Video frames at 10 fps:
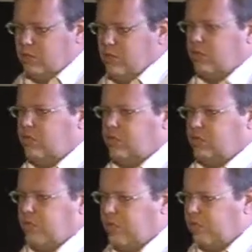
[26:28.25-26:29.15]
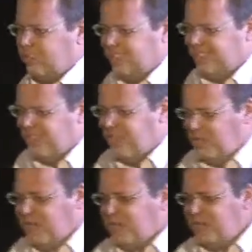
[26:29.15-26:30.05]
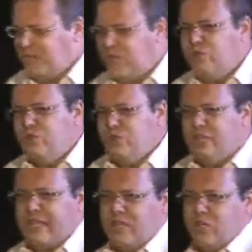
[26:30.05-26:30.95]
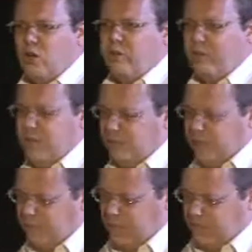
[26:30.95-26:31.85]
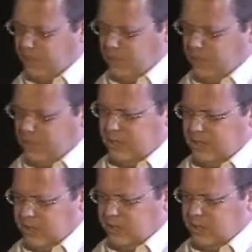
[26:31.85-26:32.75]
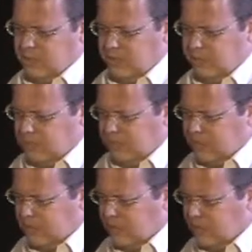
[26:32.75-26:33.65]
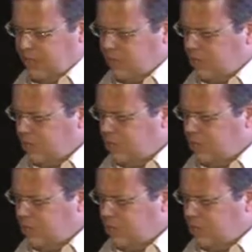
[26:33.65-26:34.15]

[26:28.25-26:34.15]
So this is the pitch uh, so you use Woodwing and Adobe DPS to do that, but this is not a pitch presentation.